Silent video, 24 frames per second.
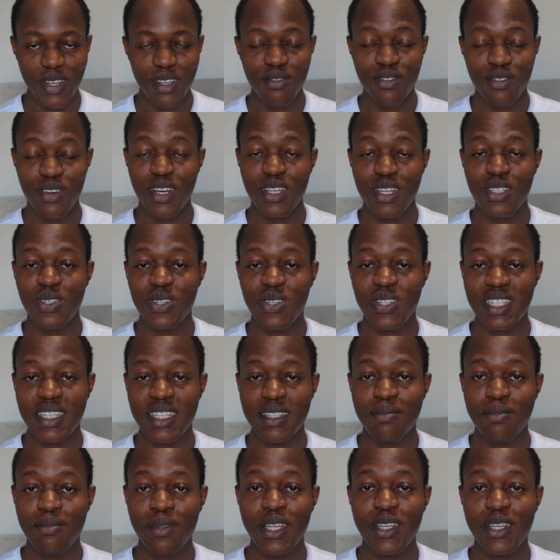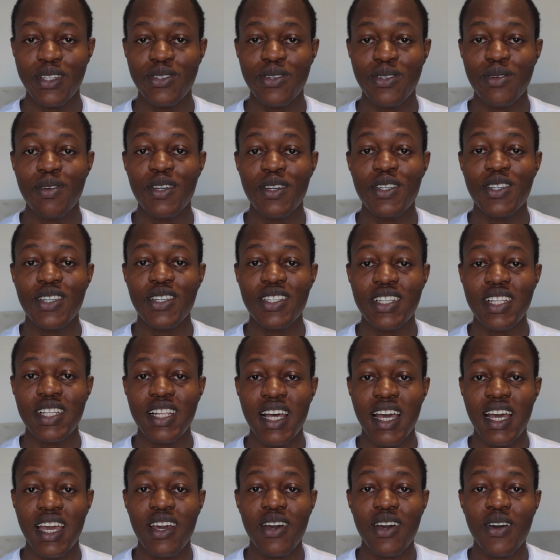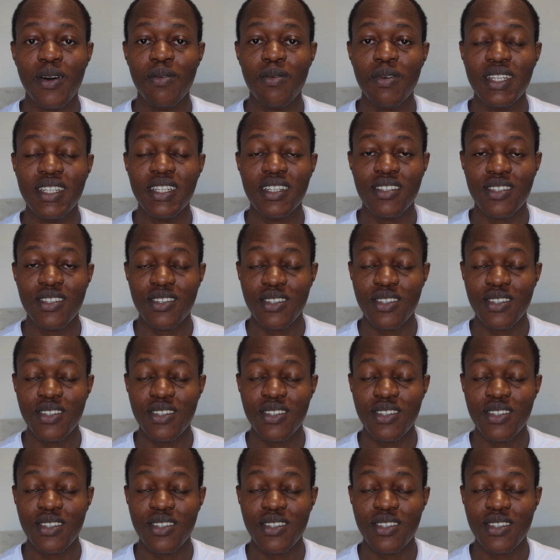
If you enjoyed it, please do make sure to like, comment, and